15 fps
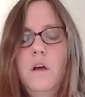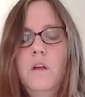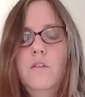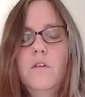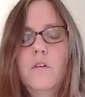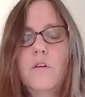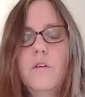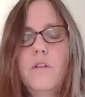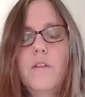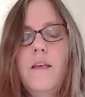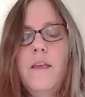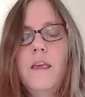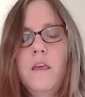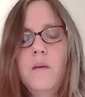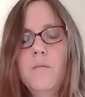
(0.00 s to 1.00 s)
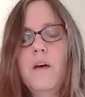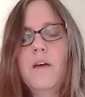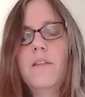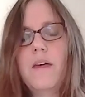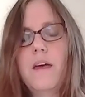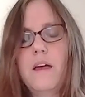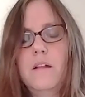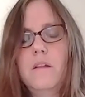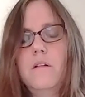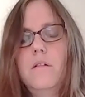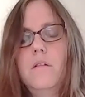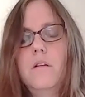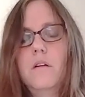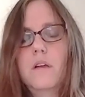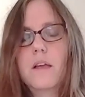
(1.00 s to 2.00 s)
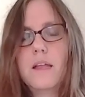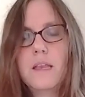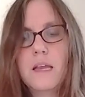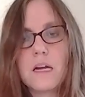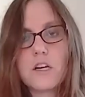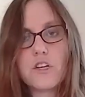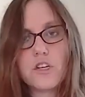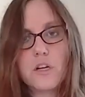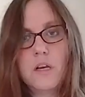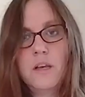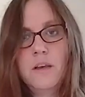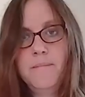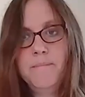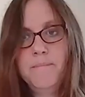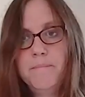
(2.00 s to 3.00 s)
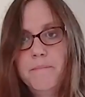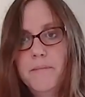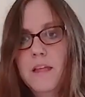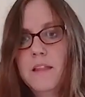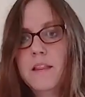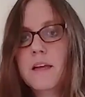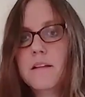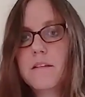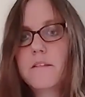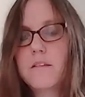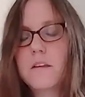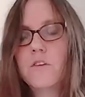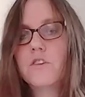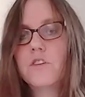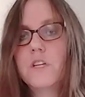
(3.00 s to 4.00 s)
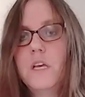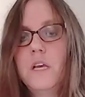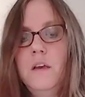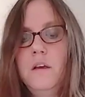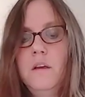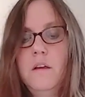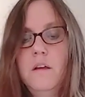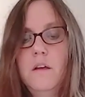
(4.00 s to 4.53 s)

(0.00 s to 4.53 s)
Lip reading: So you're thinking about that connection, that synergy.